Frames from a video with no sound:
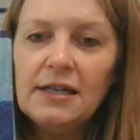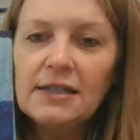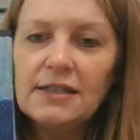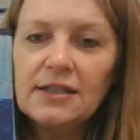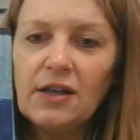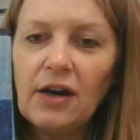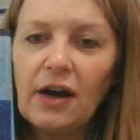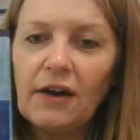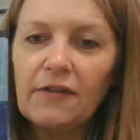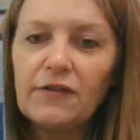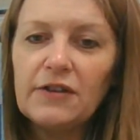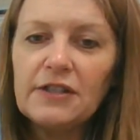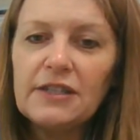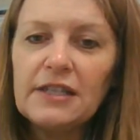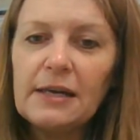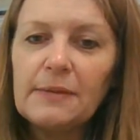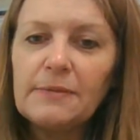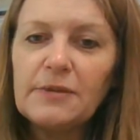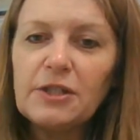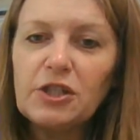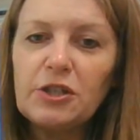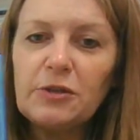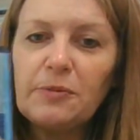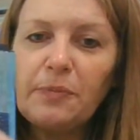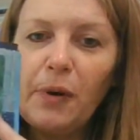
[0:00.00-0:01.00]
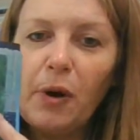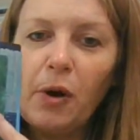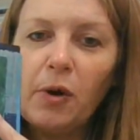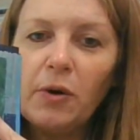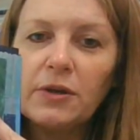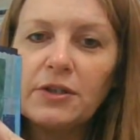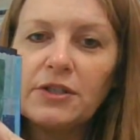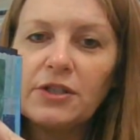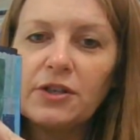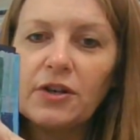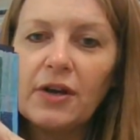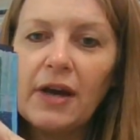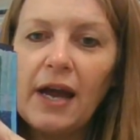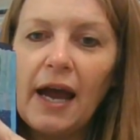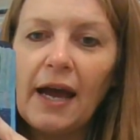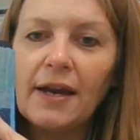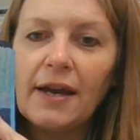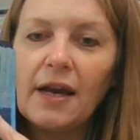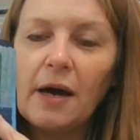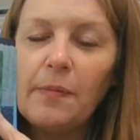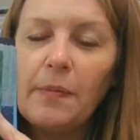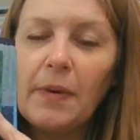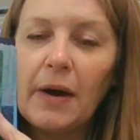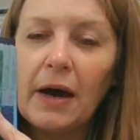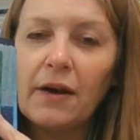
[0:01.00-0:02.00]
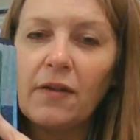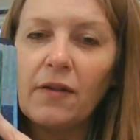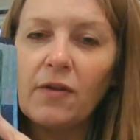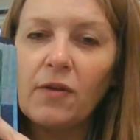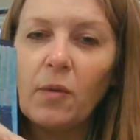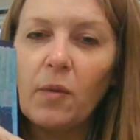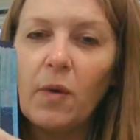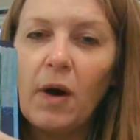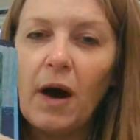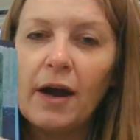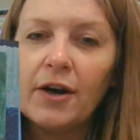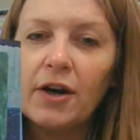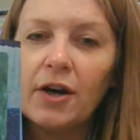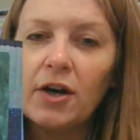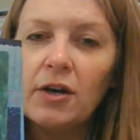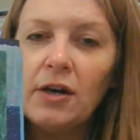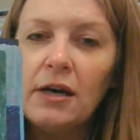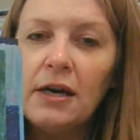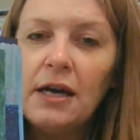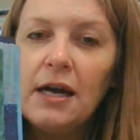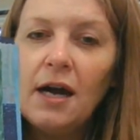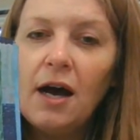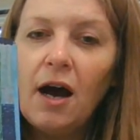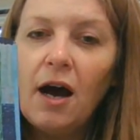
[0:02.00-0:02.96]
So every time she poked her head up out of the water,